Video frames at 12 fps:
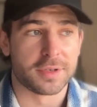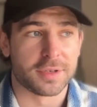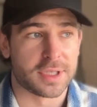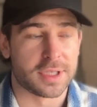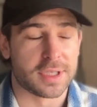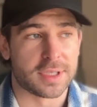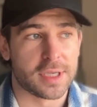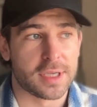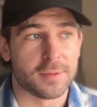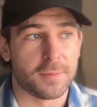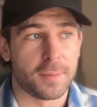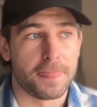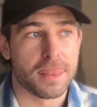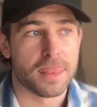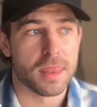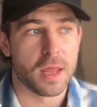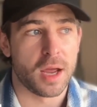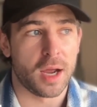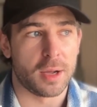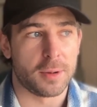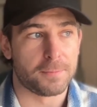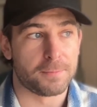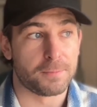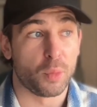interesting to see
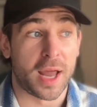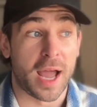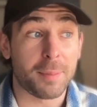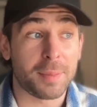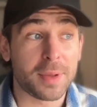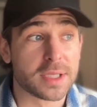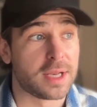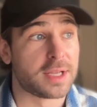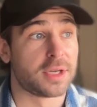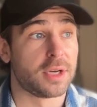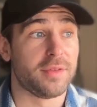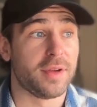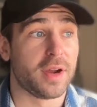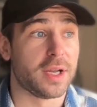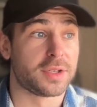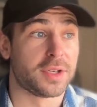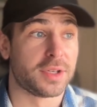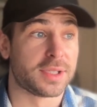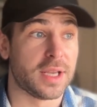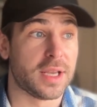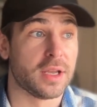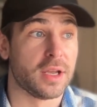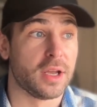what happens. And it's going to be very interesting to see